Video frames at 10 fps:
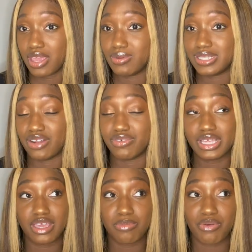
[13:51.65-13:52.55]
It was at a really
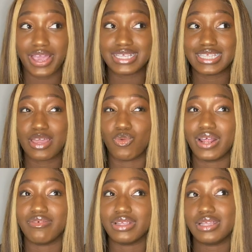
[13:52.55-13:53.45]
good price, and what I
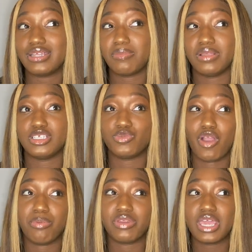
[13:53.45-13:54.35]
really liked about this
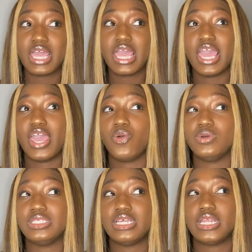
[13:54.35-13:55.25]
property, it
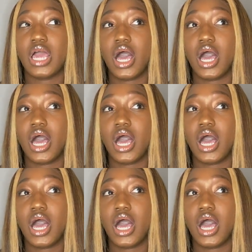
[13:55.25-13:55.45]
was in,